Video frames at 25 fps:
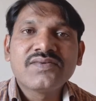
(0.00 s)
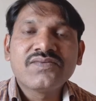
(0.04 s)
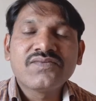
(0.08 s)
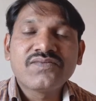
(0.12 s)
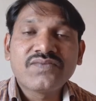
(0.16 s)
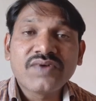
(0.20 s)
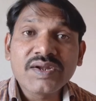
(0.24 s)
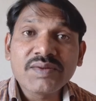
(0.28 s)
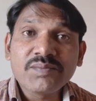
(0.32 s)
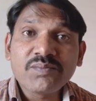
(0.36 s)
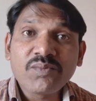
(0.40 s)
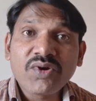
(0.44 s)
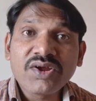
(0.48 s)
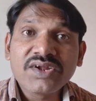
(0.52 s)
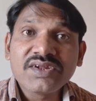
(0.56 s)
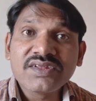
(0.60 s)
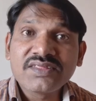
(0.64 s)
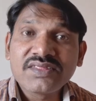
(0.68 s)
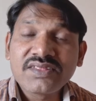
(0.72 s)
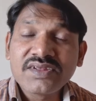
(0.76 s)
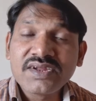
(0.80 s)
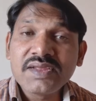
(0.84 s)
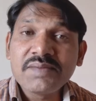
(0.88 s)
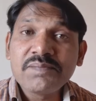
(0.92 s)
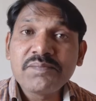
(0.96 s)

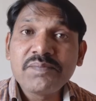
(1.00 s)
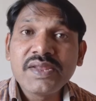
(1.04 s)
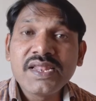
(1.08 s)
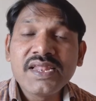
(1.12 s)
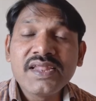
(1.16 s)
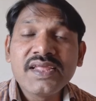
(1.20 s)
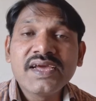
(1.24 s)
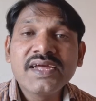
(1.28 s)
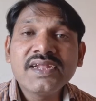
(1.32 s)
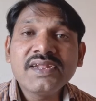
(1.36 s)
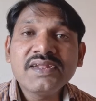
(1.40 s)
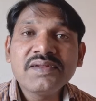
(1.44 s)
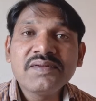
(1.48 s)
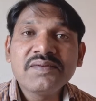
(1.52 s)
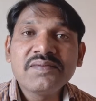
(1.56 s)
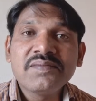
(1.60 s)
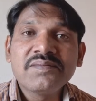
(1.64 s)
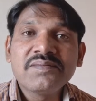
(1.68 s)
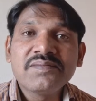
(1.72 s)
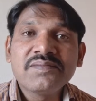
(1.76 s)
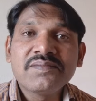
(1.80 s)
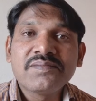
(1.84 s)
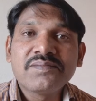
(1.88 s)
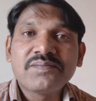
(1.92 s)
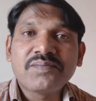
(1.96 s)
1.3 billion
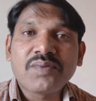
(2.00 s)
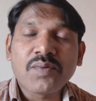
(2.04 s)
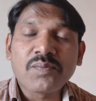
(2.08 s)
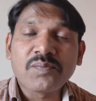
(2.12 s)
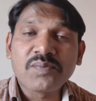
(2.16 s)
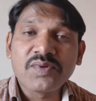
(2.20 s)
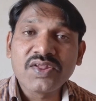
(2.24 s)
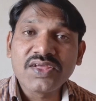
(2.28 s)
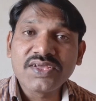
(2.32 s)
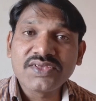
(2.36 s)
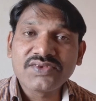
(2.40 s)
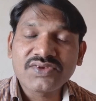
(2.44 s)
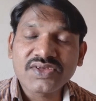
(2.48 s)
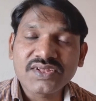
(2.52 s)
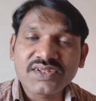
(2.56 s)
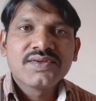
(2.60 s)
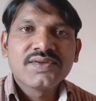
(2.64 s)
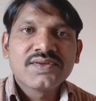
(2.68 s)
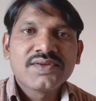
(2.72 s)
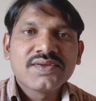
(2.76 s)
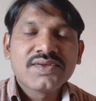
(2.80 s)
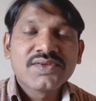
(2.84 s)
population.